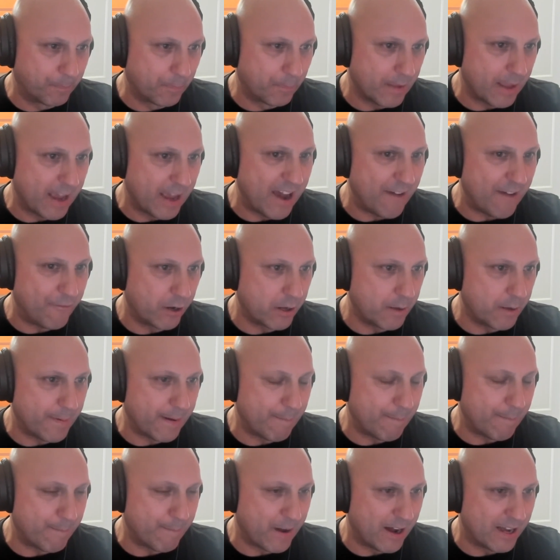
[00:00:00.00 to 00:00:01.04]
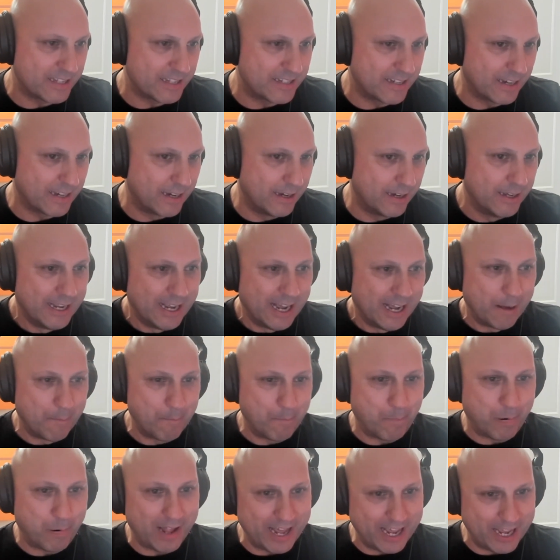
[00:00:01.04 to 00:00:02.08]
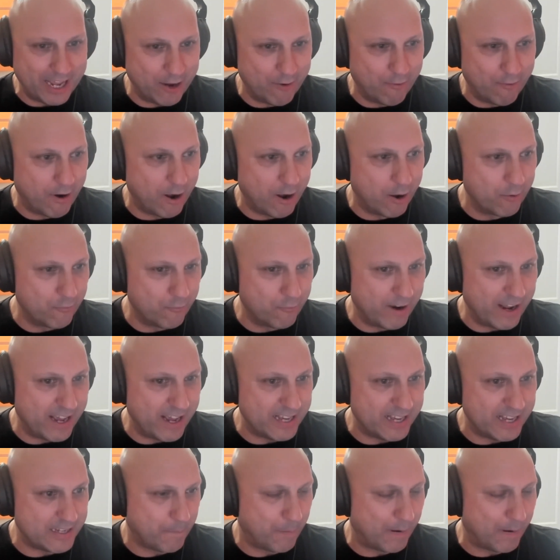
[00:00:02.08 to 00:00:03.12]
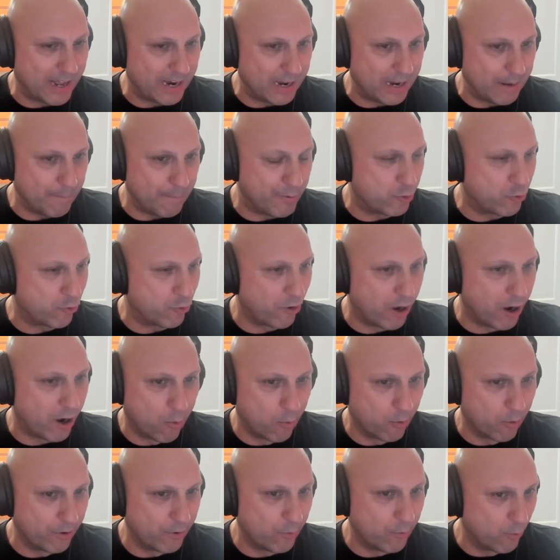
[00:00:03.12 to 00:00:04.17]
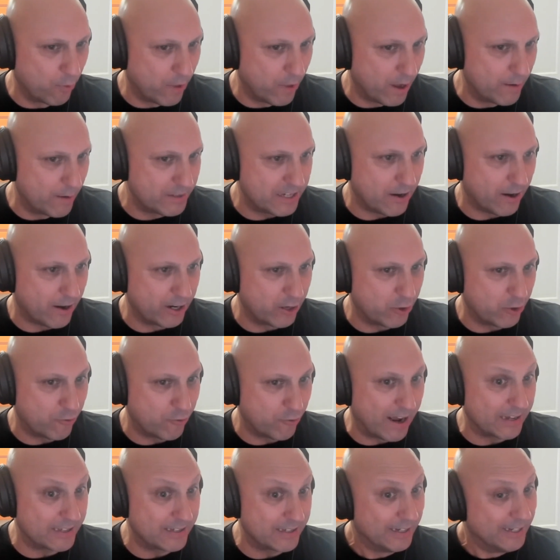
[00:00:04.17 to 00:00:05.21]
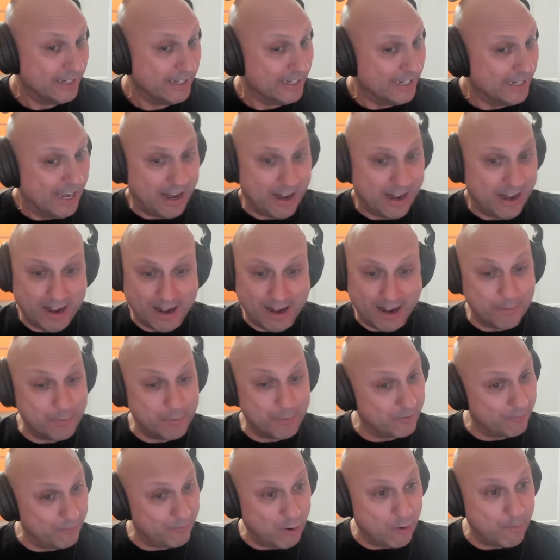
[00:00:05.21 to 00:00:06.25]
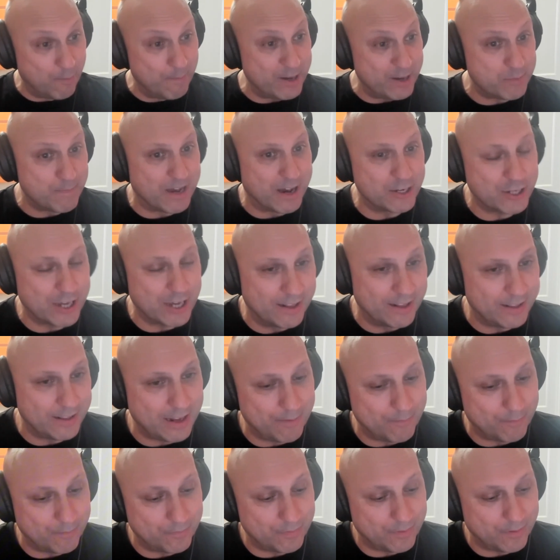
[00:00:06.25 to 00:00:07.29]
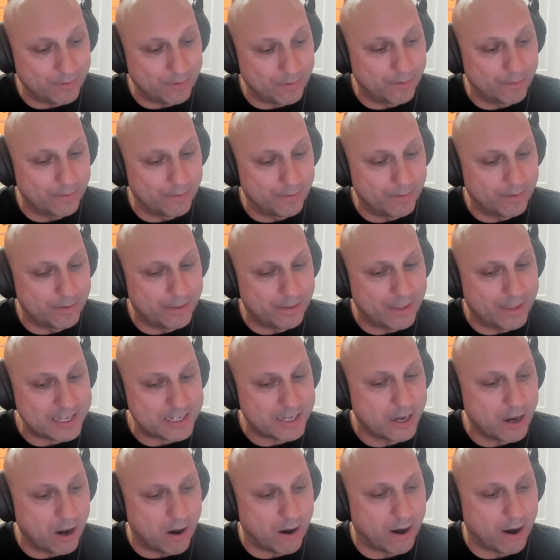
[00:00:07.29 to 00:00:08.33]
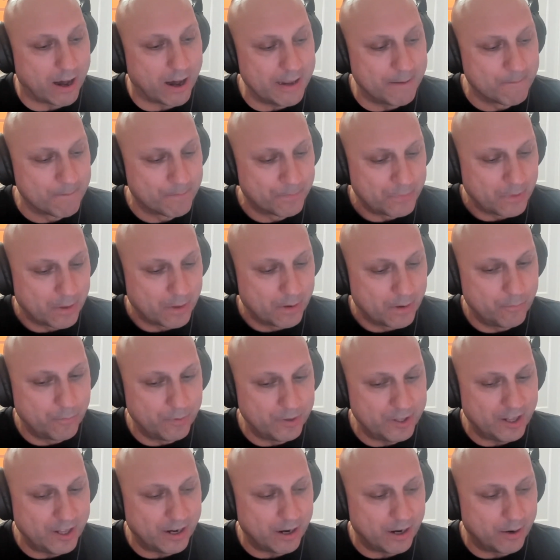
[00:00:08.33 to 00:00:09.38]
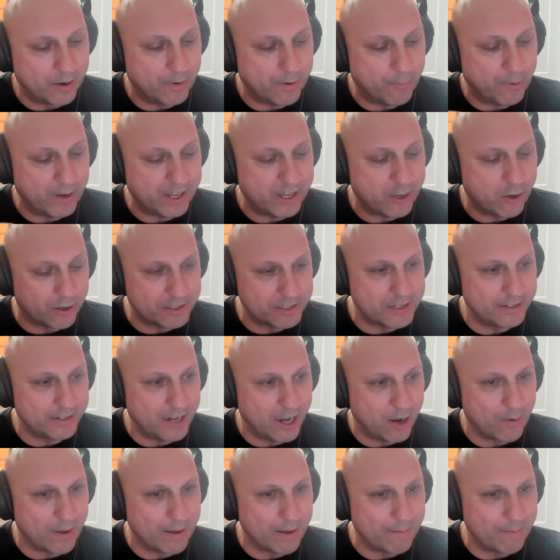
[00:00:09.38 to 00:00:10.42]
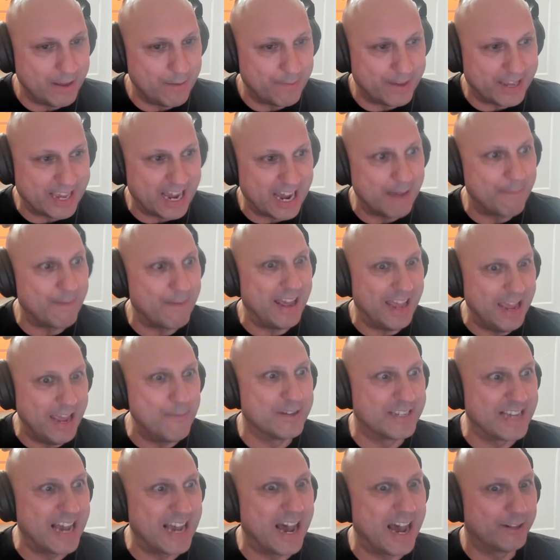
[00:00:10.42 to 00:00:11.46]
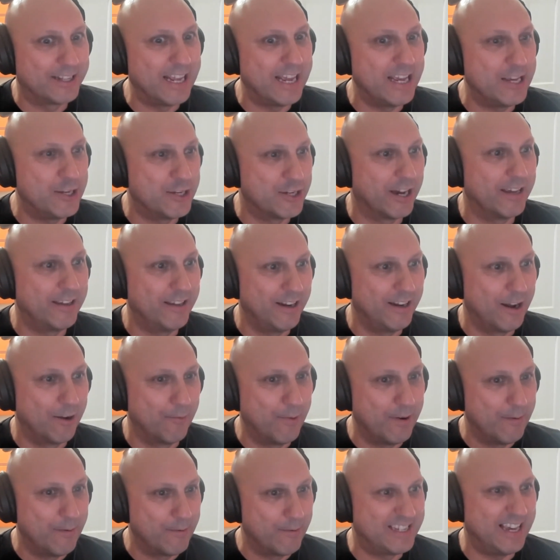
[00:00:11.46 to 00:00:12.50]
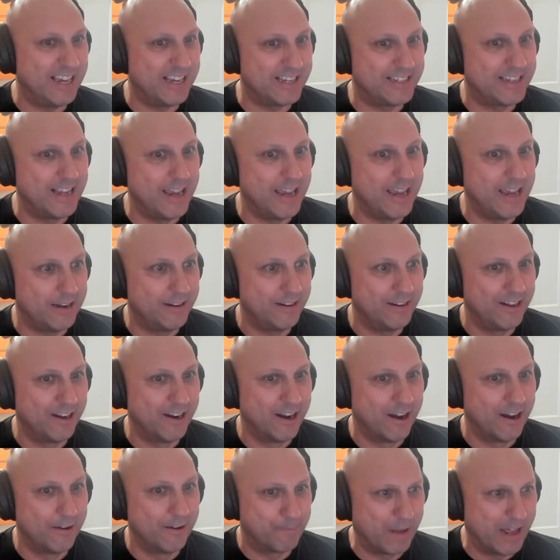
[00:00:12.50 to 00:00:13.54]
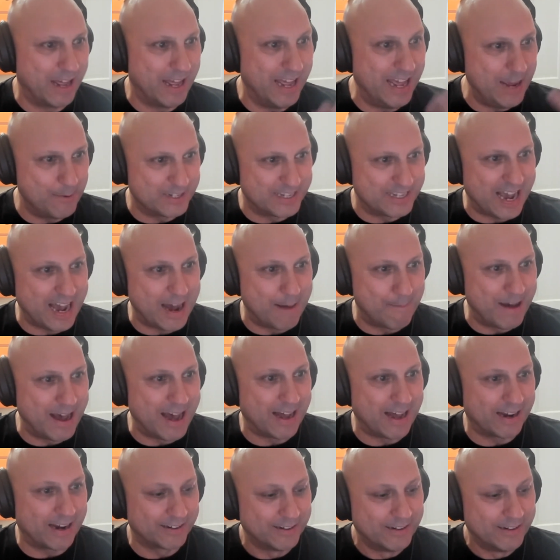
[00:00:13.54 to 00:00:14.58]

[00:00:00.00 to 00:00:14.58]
Africa Bambaataa and Play at Your Own Risk, Planet Patrol, and all those kind of tracks. It was a real mishmash. And then this guy, we got to know him. He came out. He was our DJ. We were 16. But he was our man.